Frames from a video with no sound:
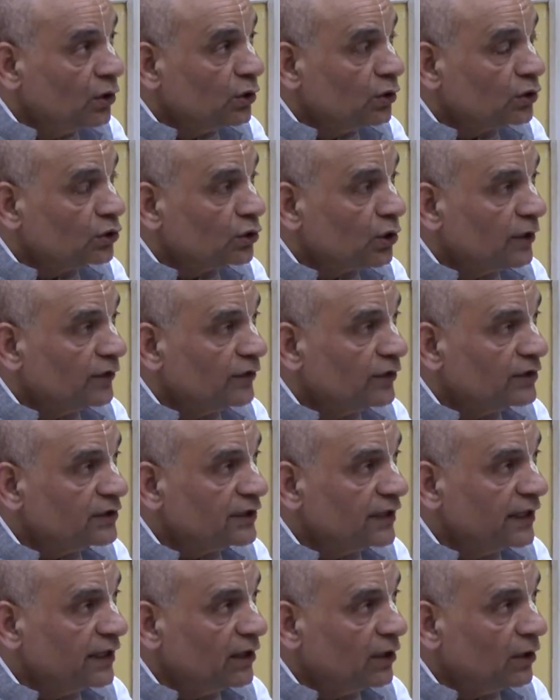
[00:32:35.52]
So if you
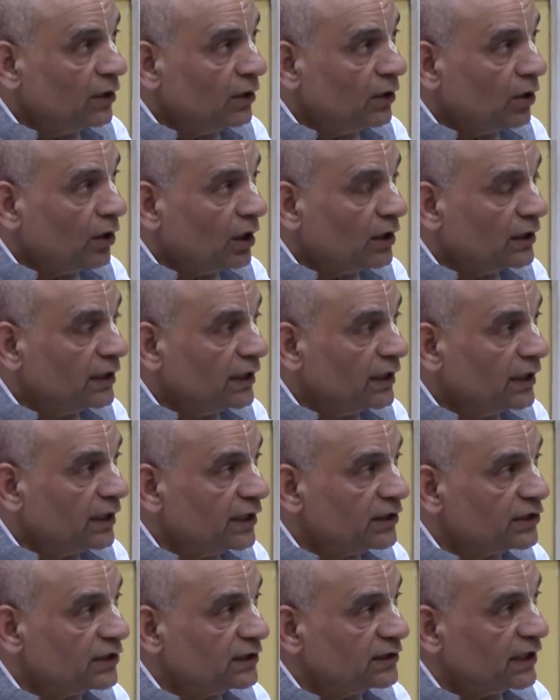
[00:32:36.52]
see all the
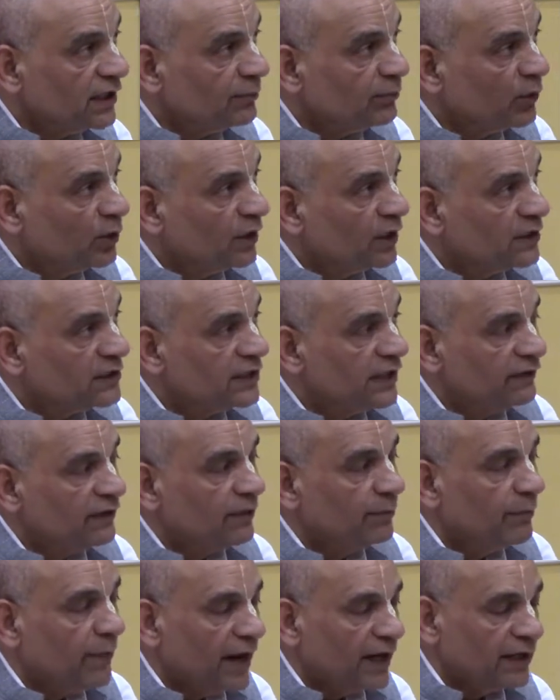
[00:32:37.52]
rishis and munis, they
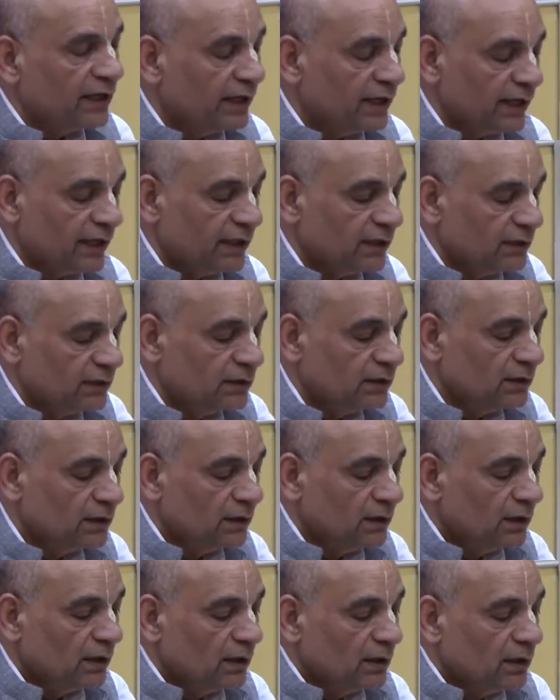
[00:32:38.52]
will meditate
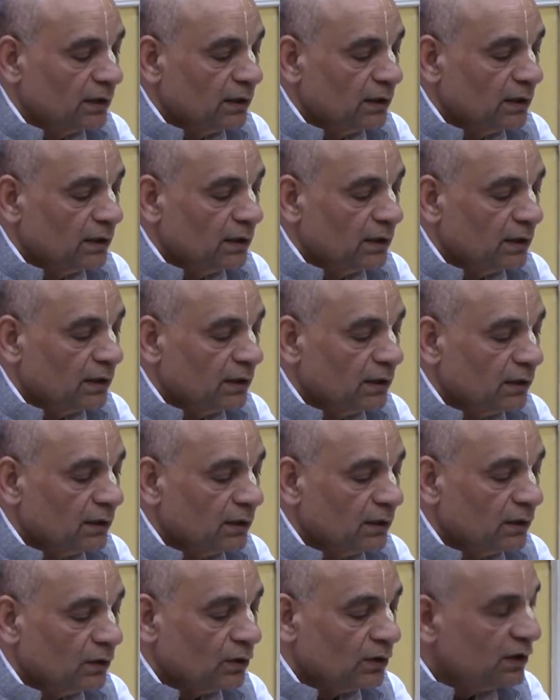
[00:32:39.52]

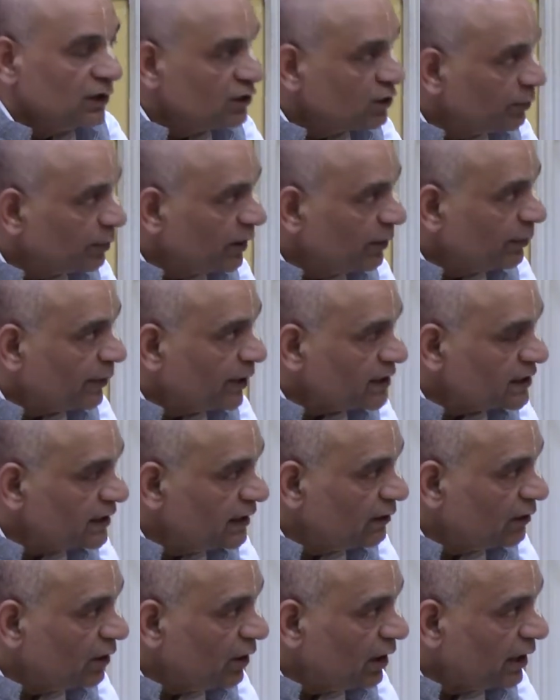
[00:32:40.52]
on the Supreme
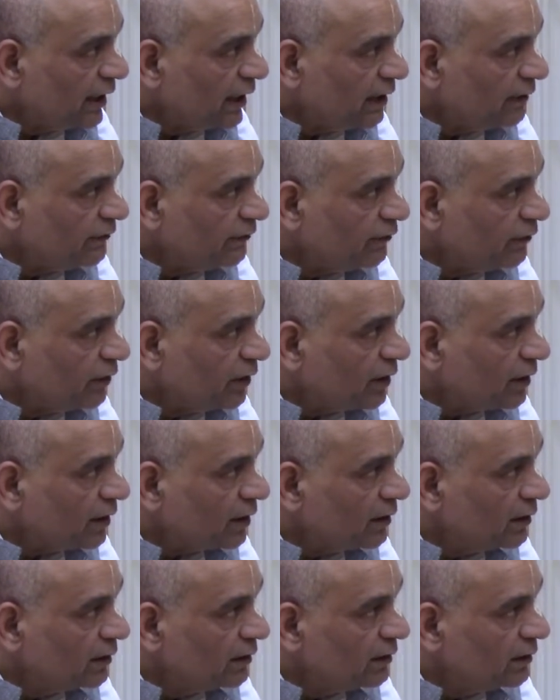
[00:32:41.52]
Personality of Godhead for
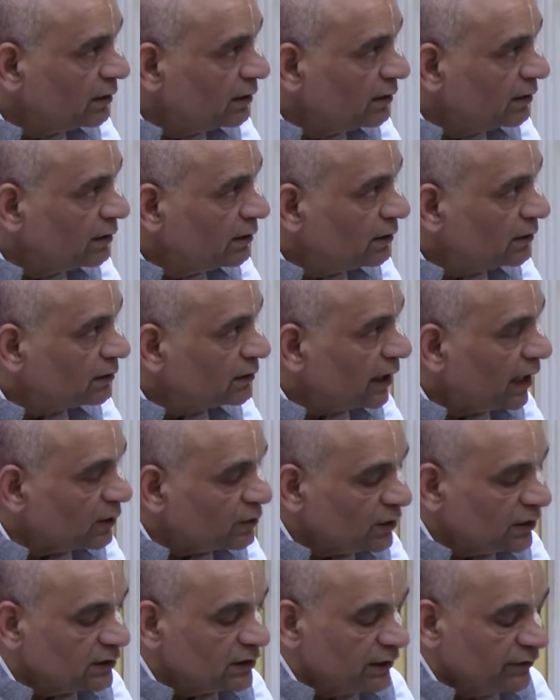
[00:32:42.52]

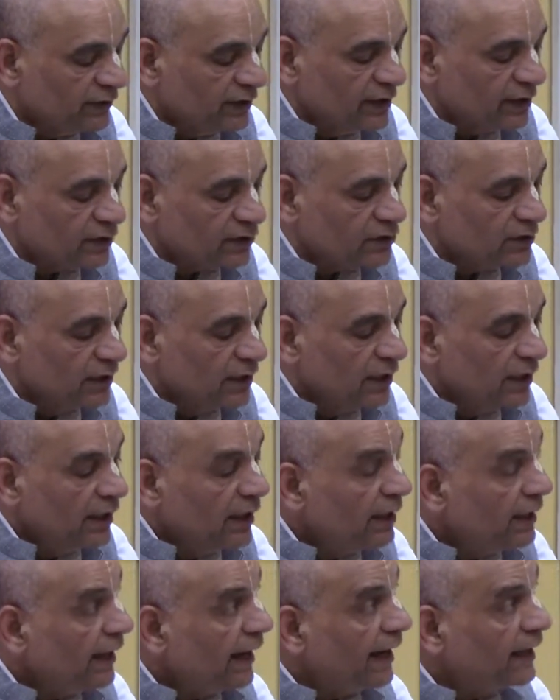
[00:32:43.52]
thousands of years,
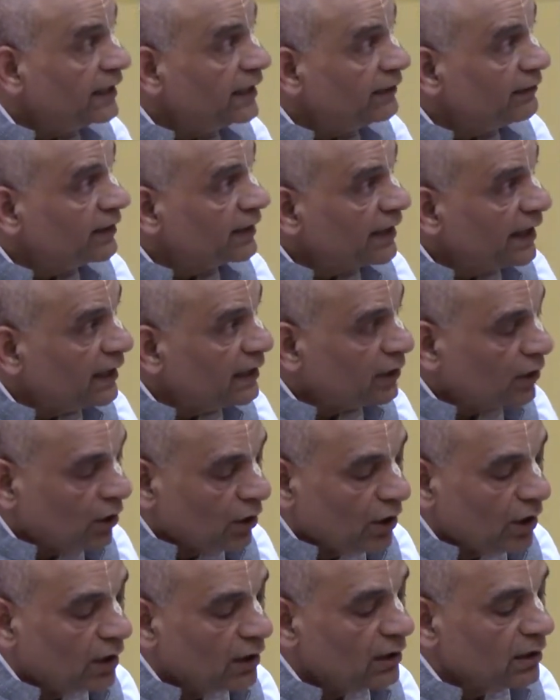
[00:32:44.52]
and they will get
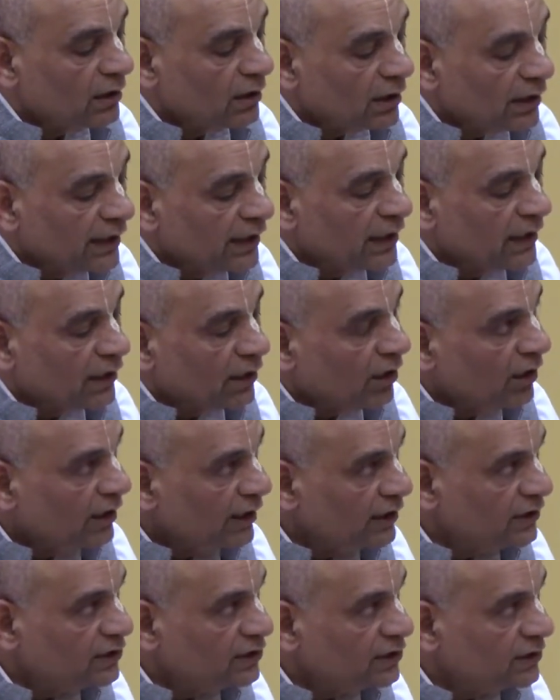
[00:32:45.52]
all real
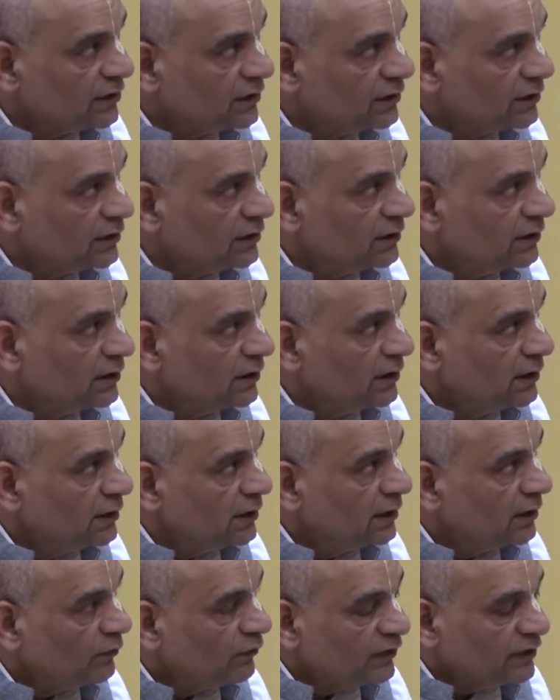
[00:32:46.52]
knowledge
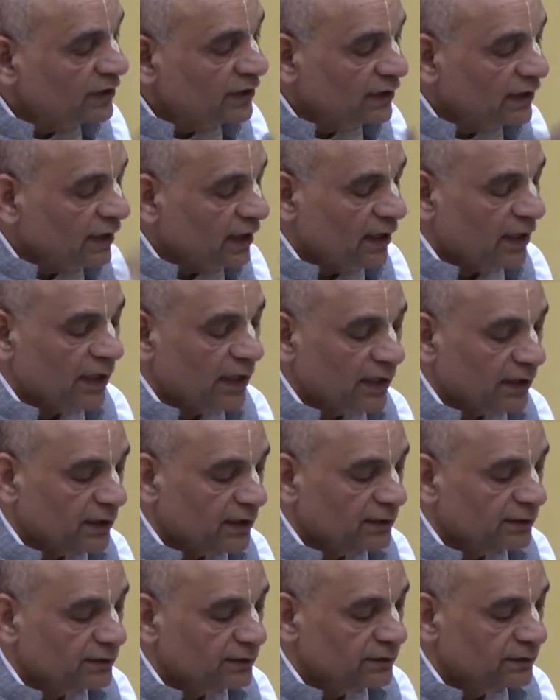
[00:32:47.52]
within their heart.